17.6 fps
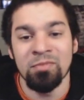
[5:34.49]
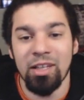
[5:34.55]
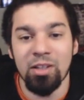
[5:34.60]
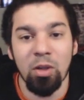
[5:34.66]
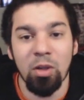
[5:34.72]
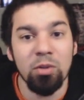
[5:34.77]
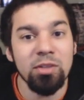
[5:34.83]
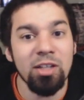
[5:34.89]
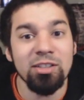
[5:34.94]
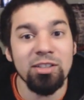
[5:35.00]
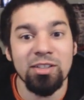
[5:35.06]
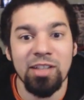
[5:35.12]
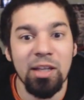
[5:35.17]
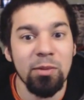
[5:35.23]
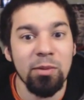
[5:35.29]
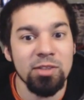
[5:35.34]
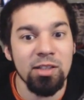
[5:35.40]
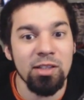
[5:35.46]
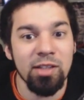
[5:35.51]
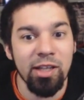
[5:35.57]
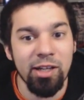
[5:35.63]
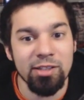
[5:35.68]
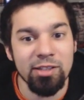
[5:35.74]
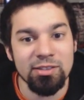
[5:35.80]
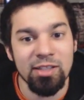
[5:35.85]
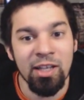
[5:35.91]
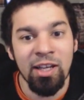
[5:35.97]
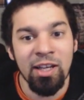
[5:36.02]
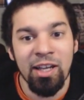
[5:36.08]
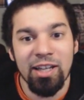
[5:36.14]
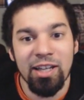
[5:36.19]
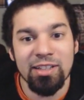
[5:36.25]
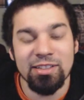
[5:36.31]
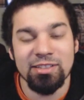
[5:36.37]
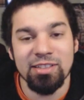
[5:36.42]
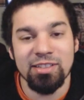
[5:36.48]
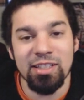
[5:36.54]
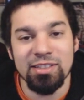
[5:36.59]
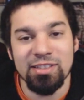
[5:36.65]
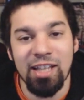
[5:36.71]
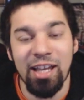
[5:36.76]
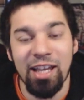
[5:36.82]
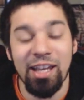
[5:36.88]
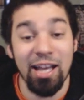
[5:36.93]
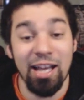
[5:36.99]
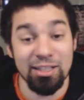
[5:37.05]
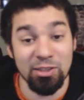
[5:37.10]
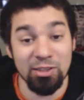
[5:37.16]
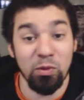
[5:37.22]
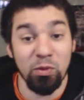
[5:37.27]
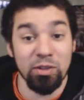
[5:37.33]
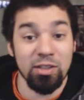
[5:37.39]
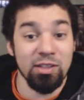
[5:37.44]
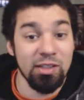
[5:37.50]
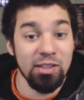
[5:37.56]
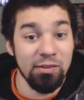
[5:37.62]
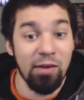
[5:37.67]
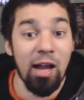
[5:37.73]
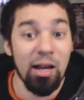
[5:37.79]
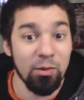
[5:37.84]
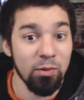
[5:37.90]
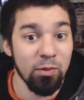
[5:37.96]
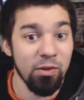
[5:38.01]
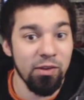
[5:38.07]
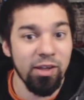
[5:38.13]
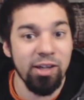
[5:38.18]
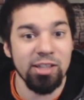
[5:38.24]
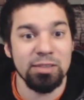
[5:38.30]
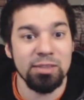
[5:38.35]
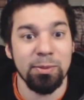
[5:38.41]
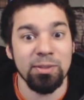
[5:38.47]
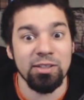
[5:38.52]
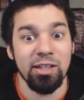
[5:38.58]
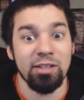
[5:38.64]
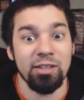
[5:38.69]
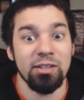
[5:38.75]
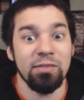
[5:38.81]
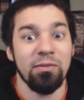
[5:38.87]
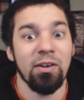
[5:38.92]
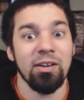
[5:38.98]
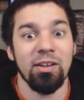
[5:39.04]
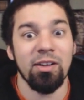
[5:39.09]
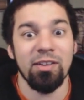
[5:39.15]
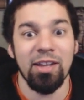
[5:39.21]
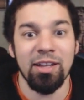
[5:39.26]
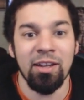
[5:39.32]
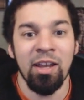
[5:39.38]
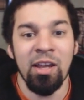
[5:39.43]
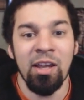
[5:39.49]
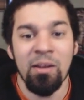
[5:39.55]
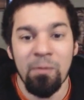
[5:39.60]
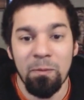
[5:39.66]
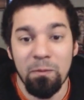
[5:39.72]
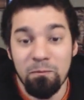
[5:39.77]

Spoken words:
And the whole dungeon thing was hilarious in the sense that he actually wanted to leave Aqua there, especially after he found out that